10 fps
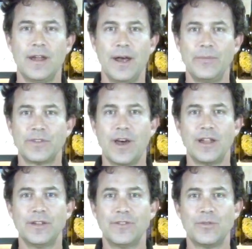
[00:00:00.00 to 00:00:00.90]
I'm
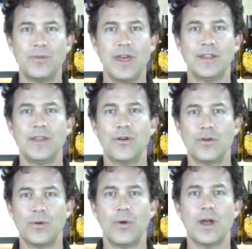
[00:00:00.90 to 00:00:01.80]
Scott Lindstrom-Dake, the
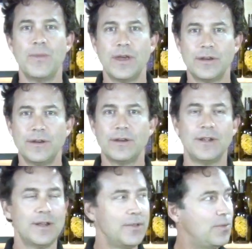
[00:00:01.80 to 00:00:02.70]
owner and winemaker
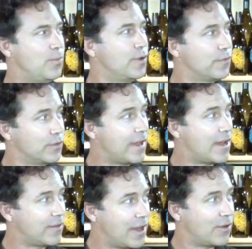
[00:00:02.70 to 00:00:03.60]
in beautiful
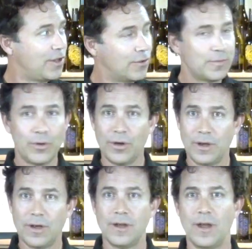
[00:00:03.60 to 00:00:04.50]
downtown Healdsburg.
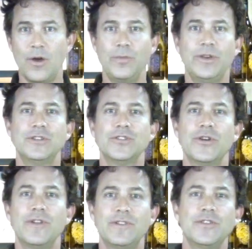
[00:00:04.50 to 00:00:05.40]
Hope you can
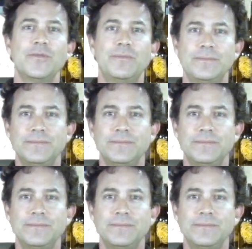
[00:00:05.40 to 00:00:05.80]
join us soon.